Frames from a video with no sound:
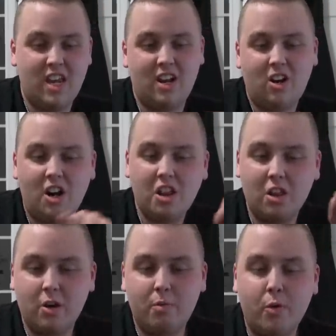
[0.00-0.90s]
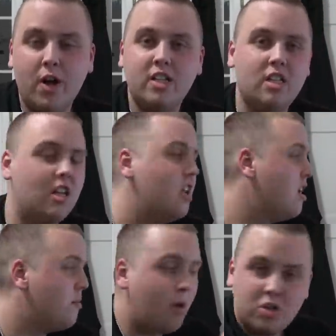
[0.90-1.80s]
hit all the little points that
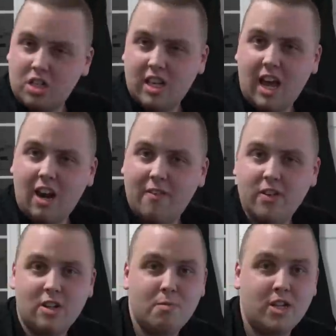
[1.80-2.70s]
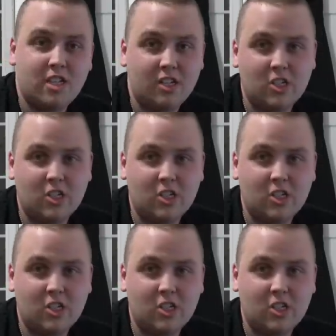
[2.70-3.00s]
most of the counterfeits are missing.